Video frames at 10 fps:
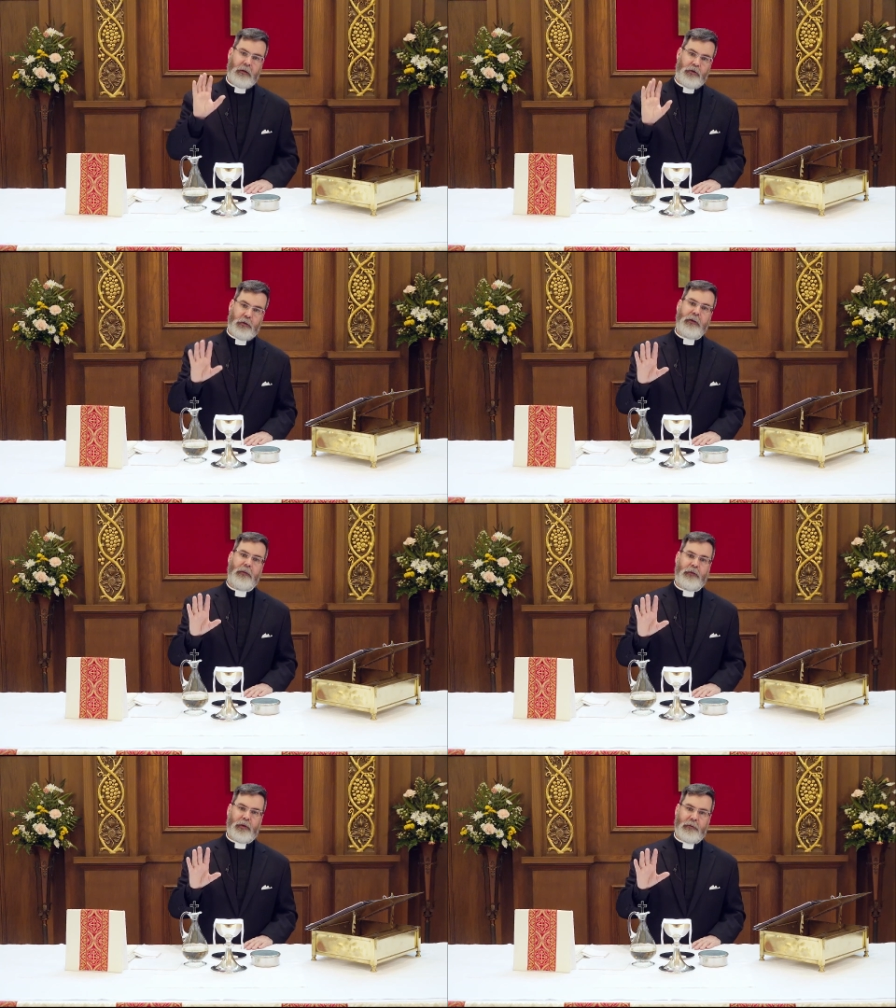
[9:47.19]
during
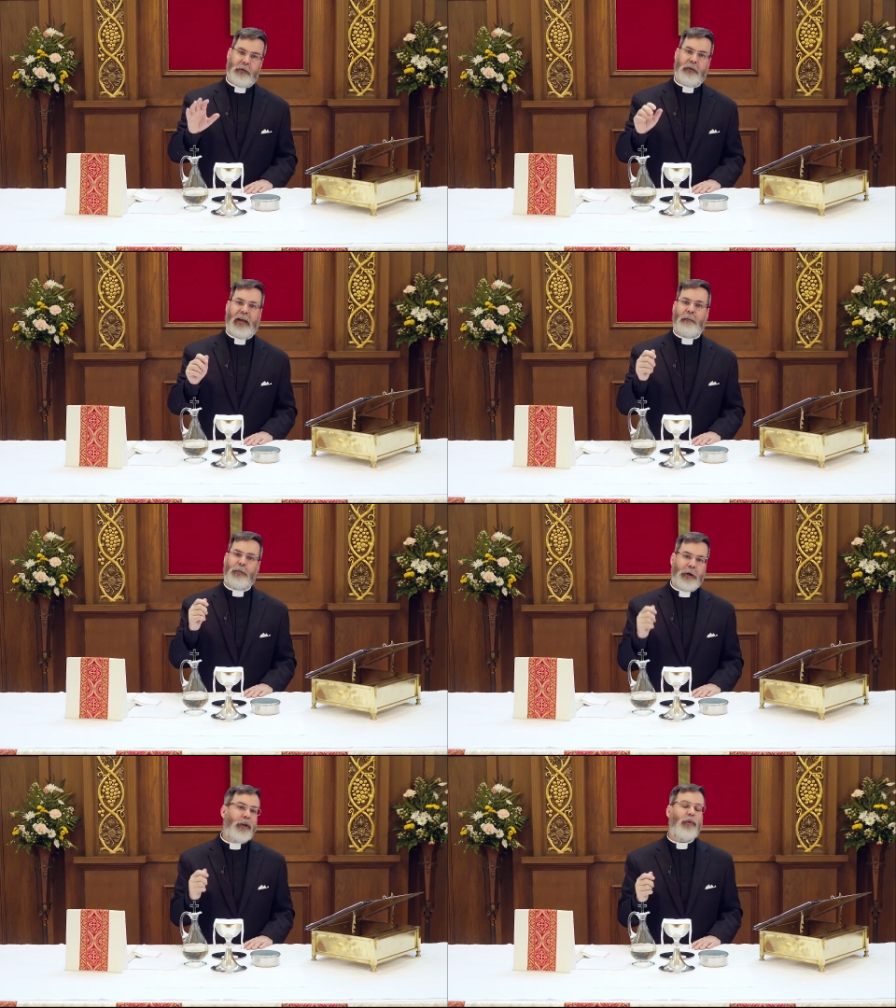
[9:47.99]
the service and
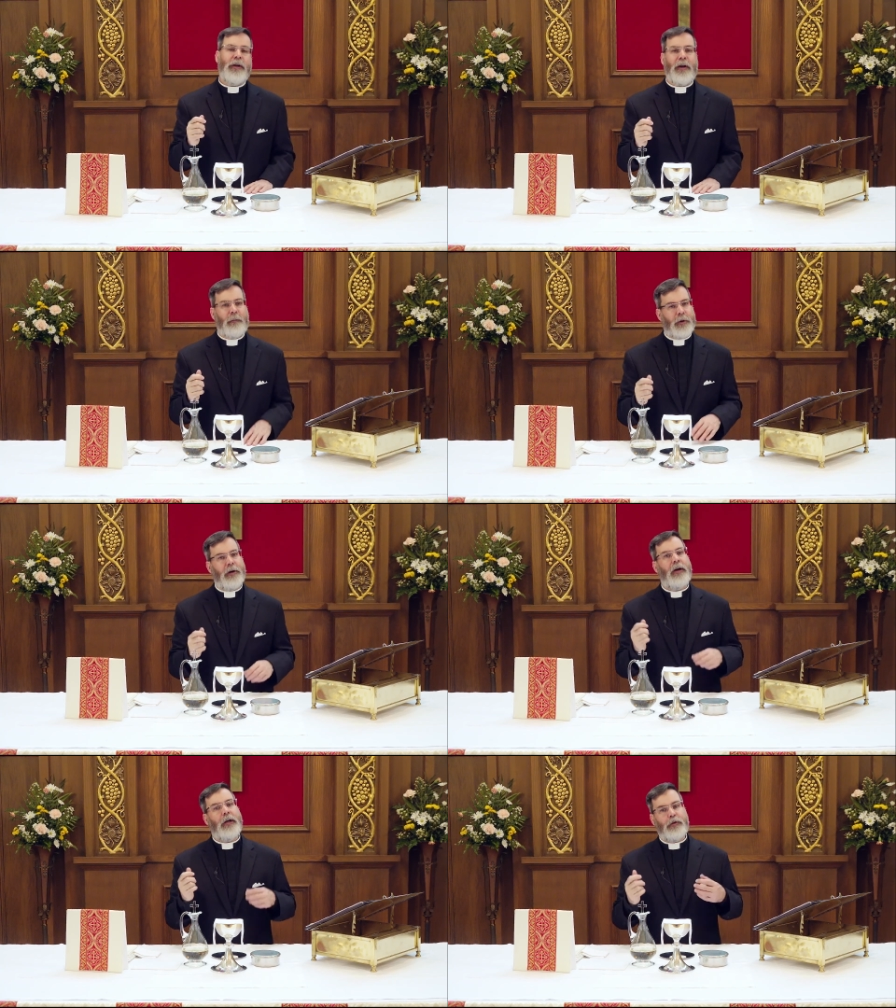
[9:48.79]
bring you a
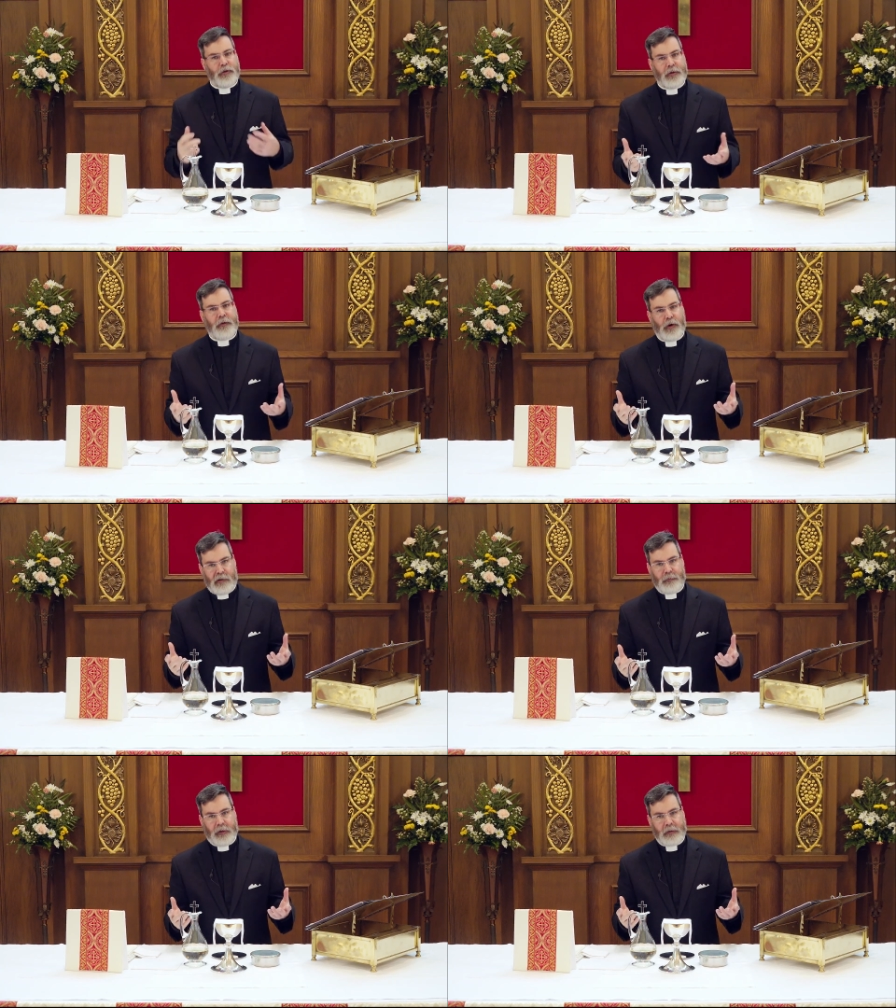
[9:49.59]
number during the
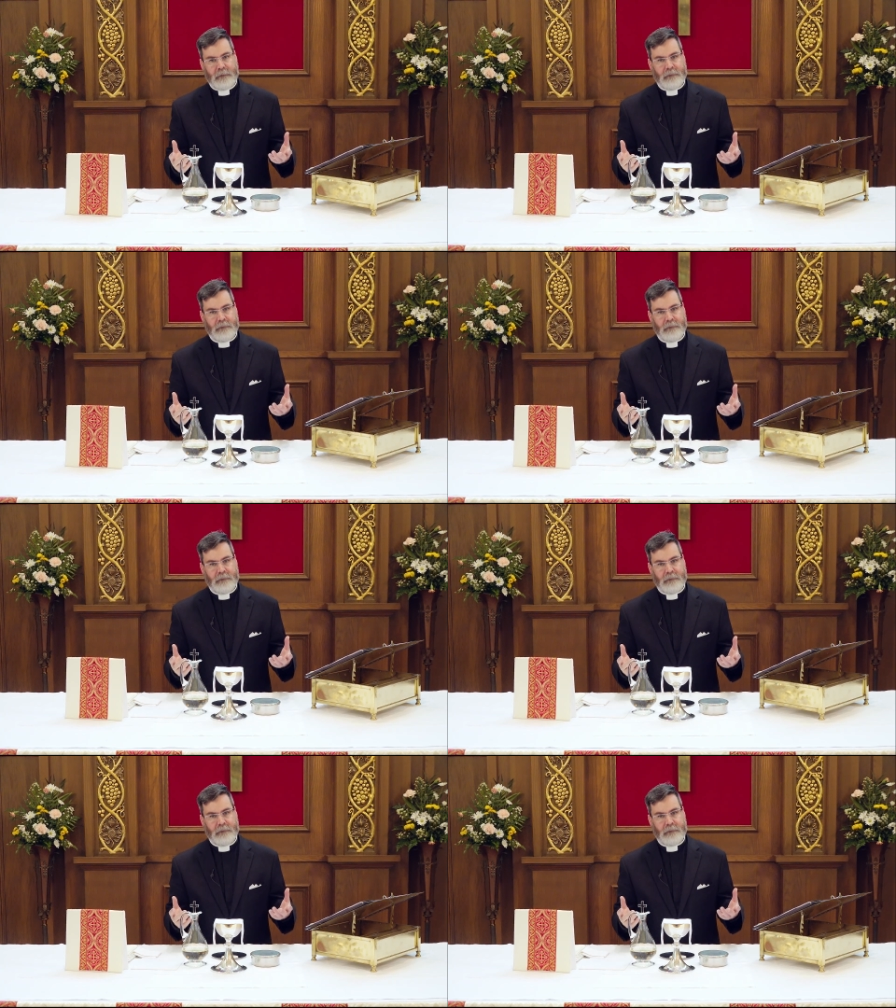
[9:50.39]
offering